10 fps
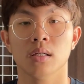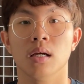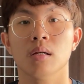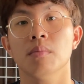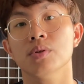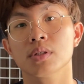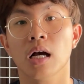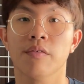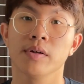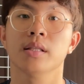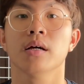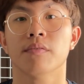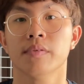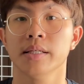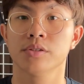Now, the most coveted
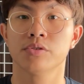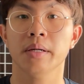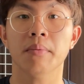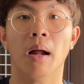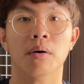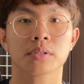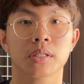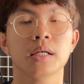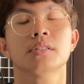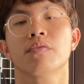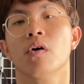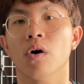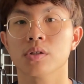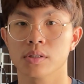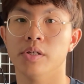of these 3 routes is of
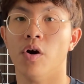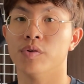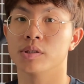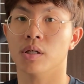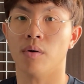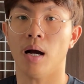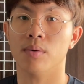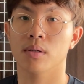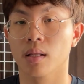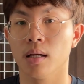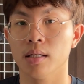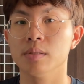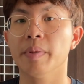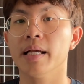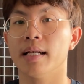course the officer route, this
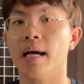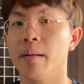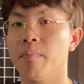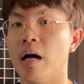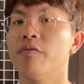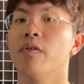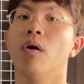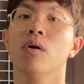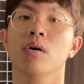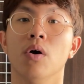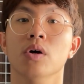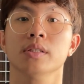being a 9-month-long course